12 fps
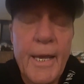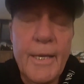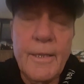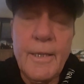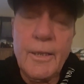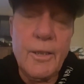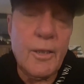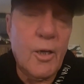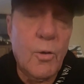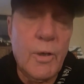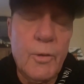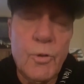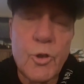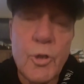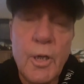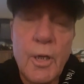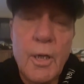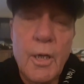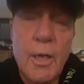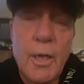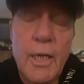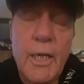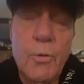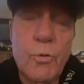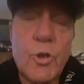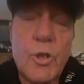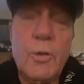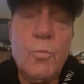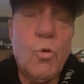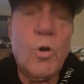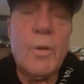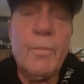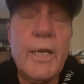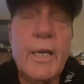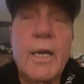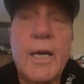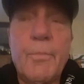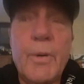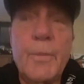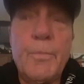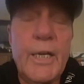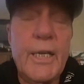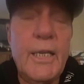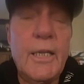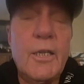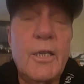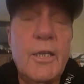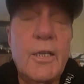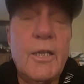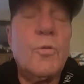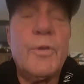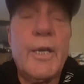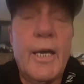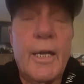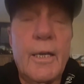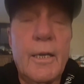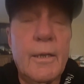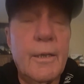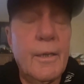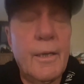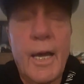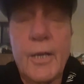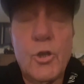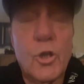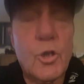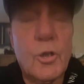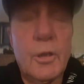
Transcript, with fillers: And then, you know, it was it was warming up, but he knew that I just